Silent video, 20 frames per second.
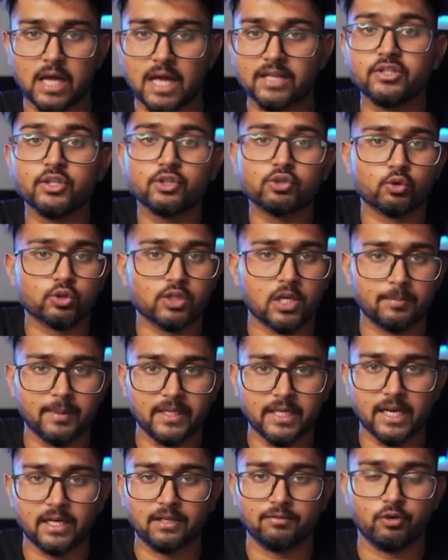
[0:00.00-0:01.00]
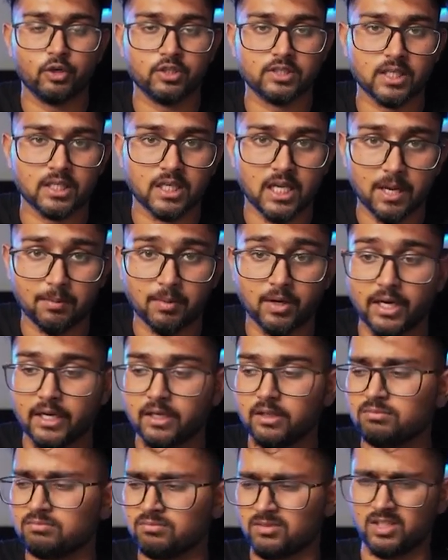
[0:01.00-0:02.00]
other social media influencer came in
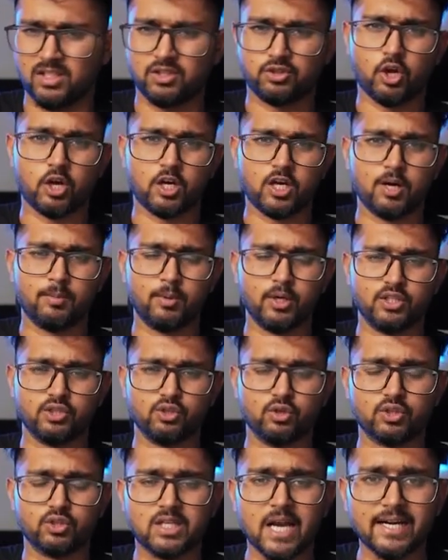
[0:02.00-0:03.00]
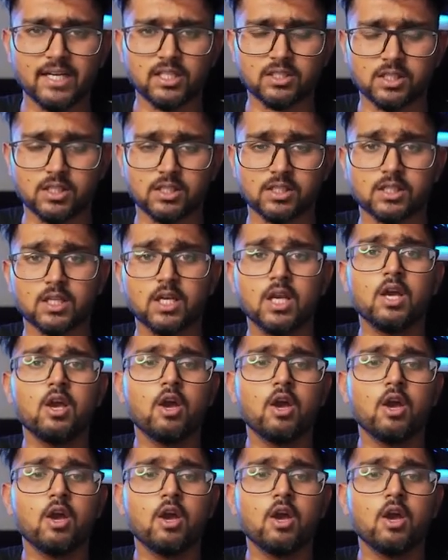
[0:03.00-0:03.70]
and is talking about his own strategies,